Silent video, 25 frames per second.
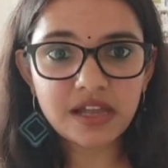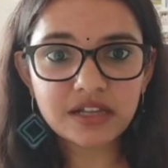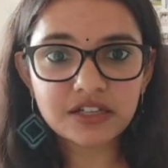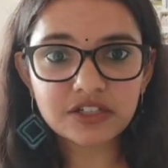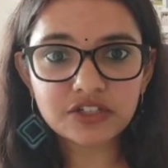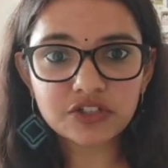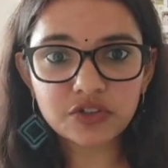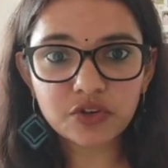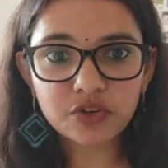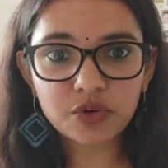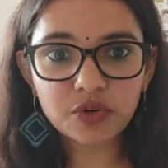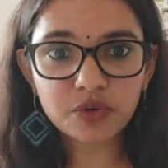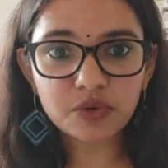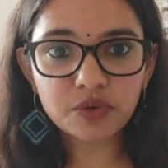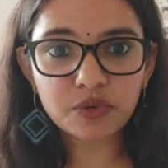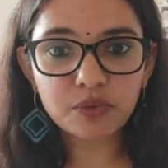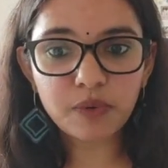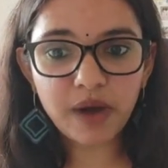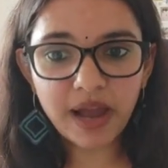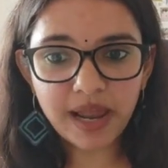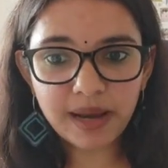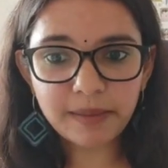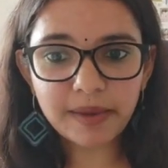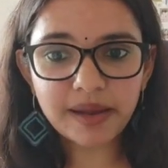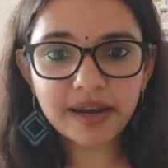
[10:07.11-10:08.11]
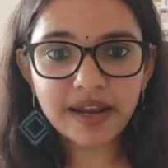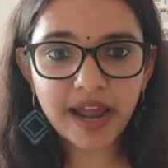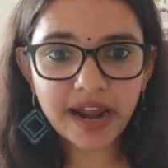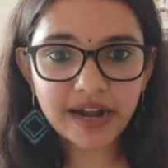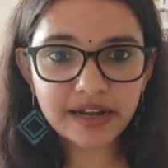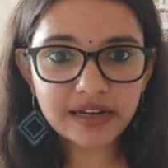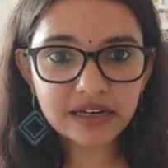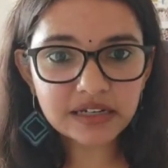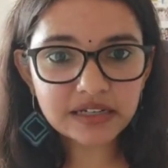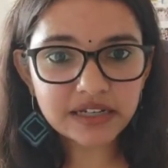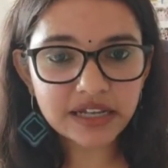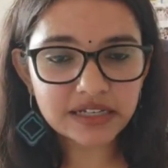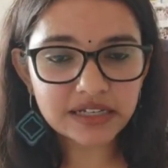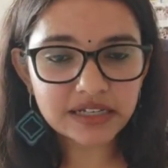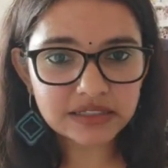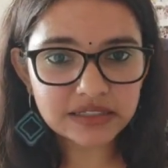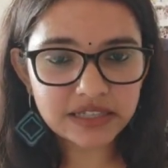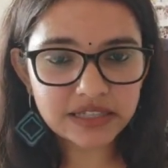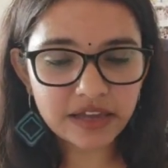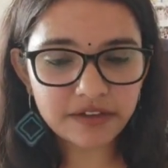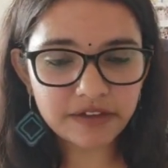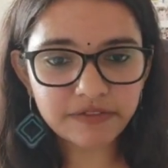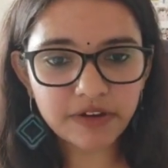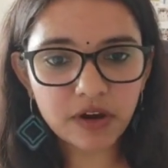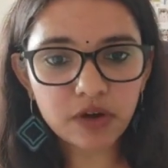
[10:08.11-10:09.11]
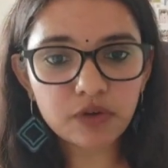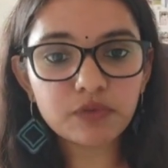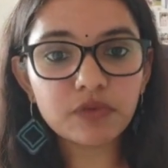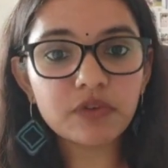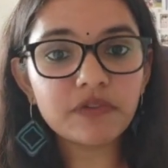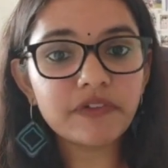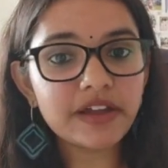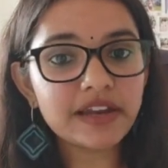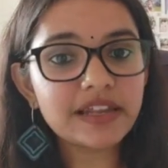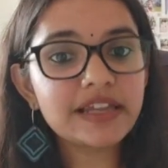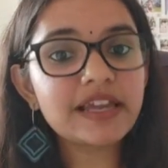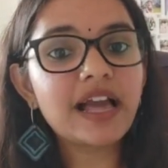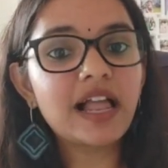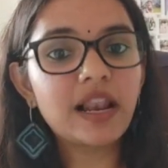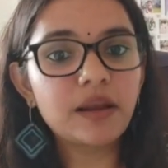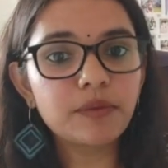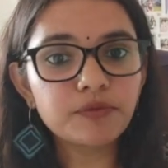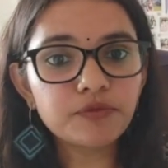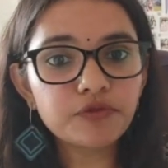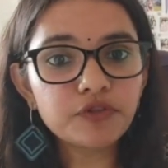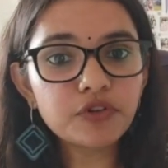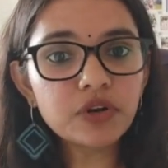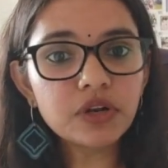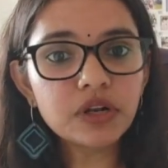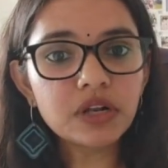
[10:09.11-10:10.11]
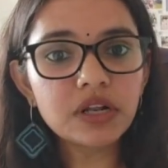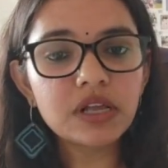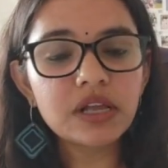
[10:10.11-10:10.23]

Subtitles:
So while Manhattan tests I found were very helpful,